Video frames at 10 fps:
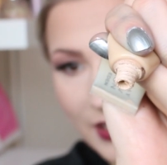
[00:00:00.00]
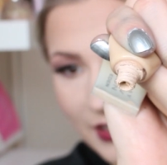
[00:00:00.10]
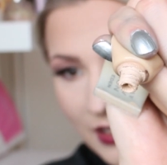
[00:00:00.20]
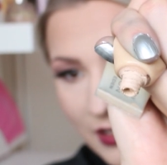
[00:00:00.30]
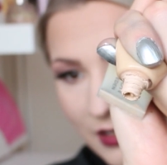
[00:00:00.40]

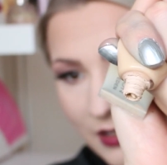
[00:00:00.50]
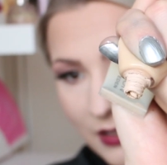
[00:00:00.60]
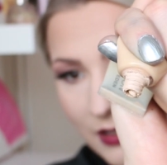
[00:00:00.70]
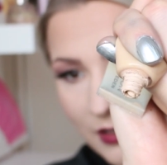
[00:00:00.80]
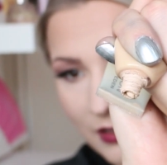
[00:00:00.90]
this,
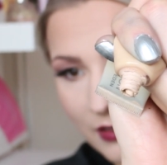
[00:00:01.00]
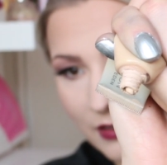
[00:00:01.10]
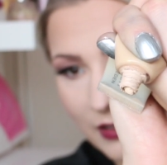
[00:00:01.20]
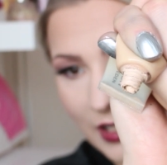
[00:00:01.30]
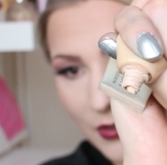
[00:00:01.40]

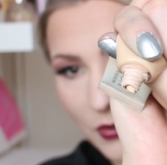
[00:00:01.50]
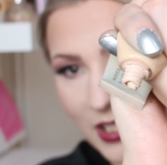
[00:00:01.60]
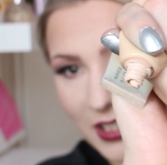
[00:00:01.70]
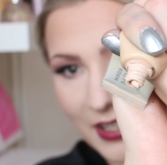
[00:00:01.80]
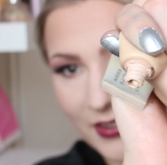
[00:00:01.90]
can you
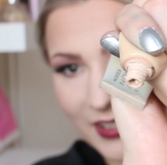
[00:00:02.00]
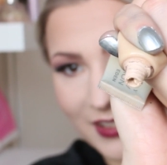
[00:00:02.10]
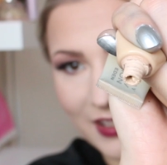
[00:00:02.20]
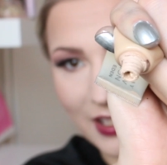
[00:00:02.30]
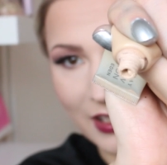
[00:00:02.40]
see there
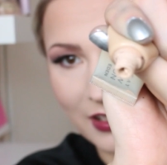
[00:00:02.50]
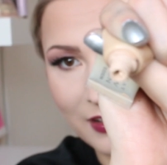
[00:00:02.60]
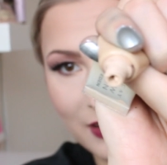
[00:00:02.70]
is still